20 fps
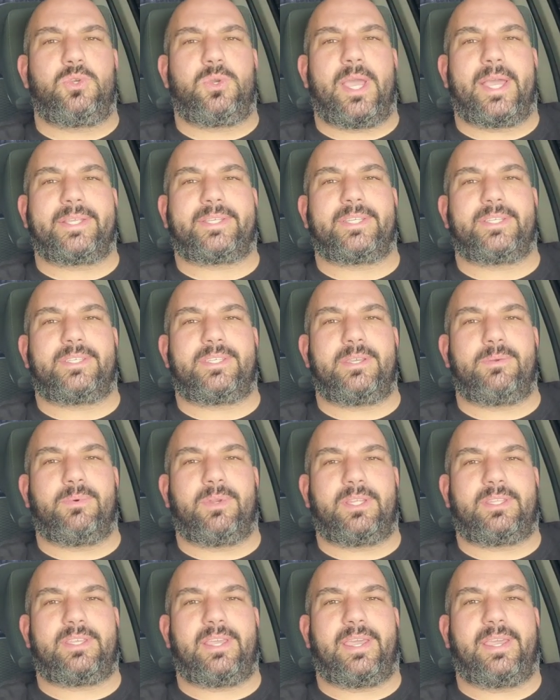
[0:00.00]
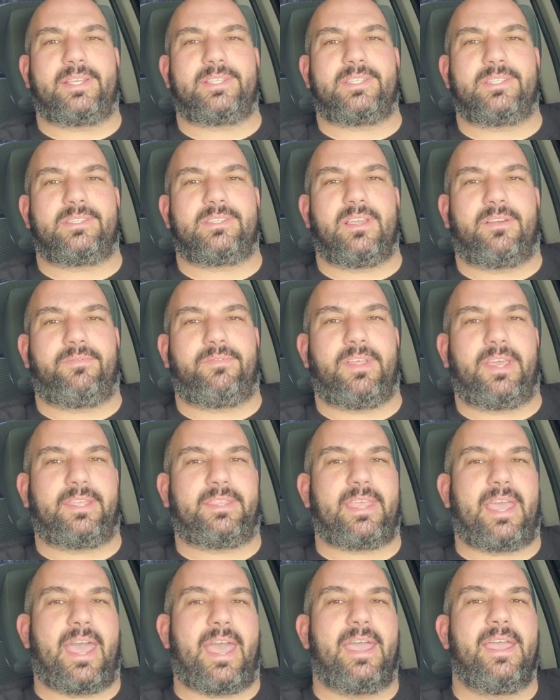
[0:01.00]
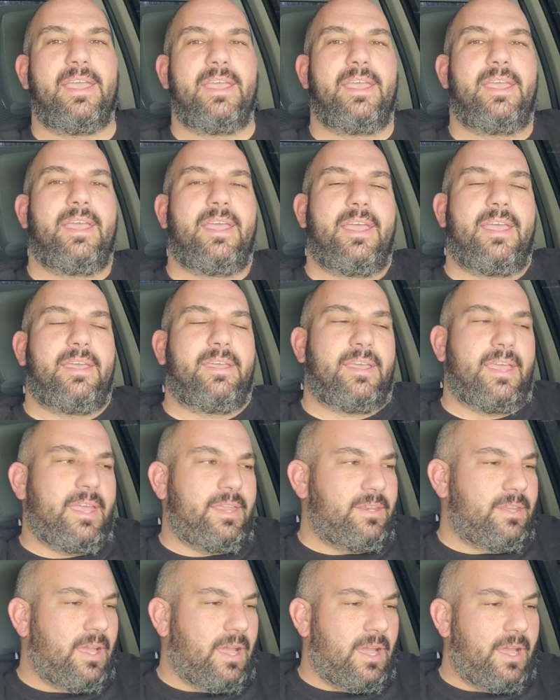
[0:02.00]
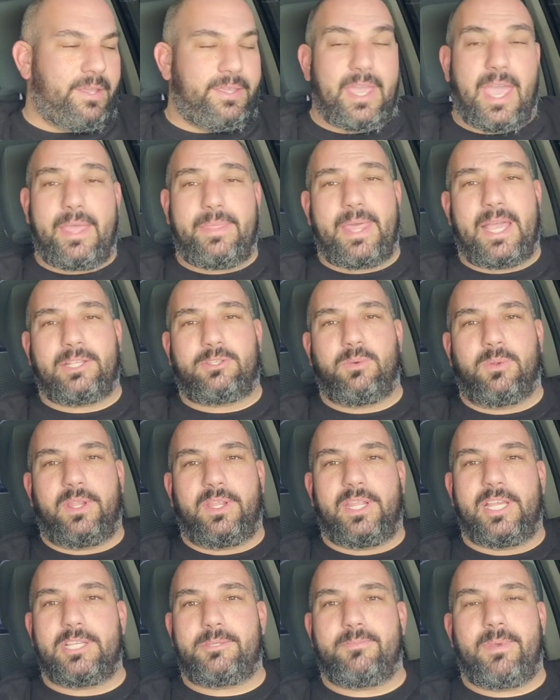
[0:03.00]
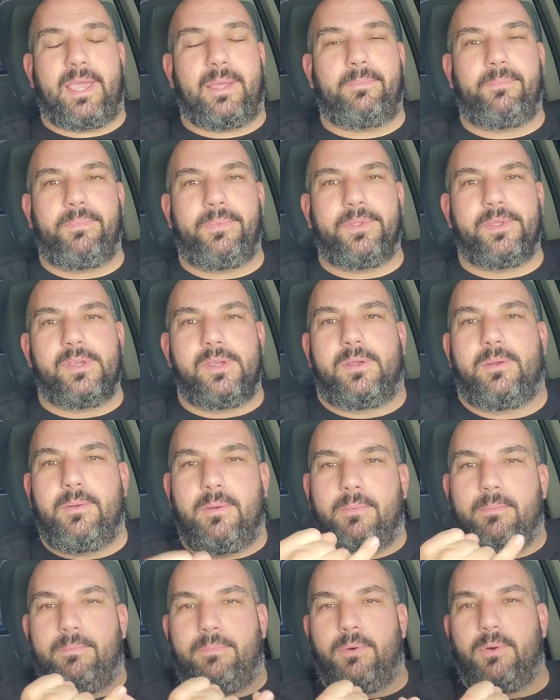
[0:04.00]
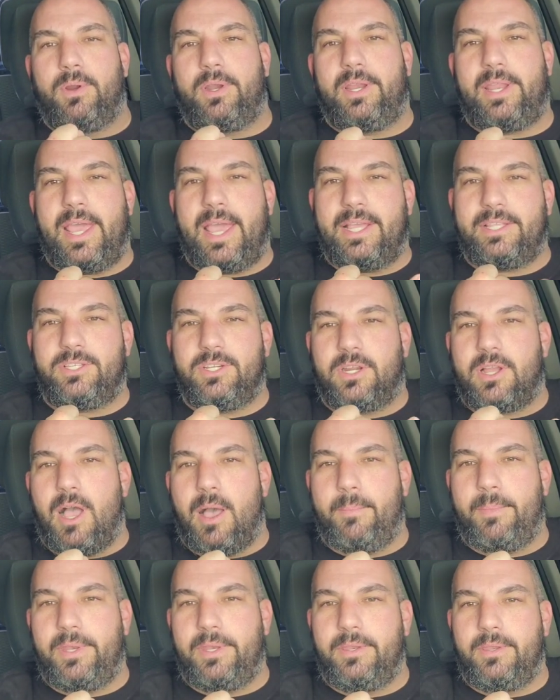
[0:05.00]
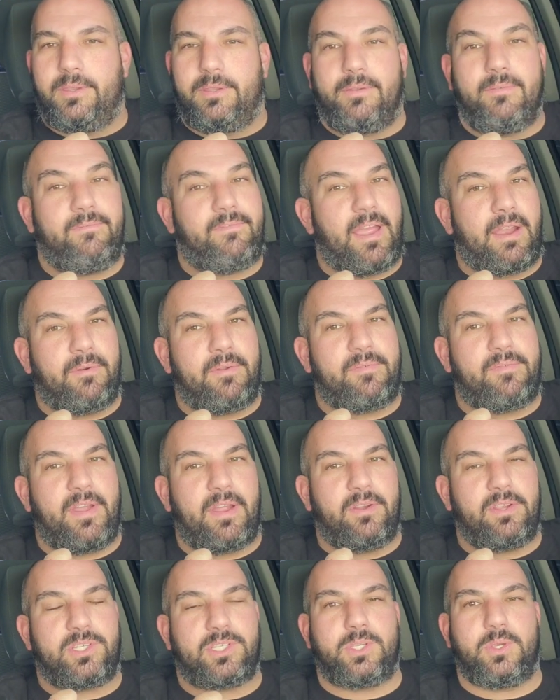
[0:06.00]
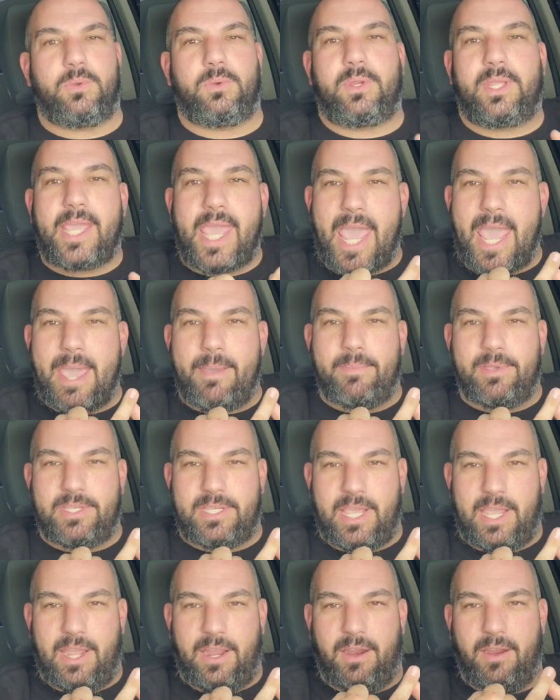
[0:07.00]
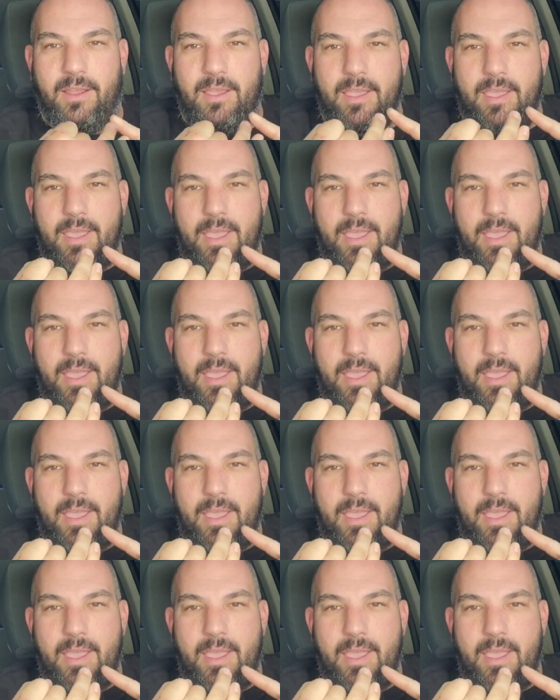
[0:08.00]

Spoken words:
You guys can see what it takes and stuff like that. And yeah, that's what it is, man. Ported heads are coming very, very soon. Cam is here.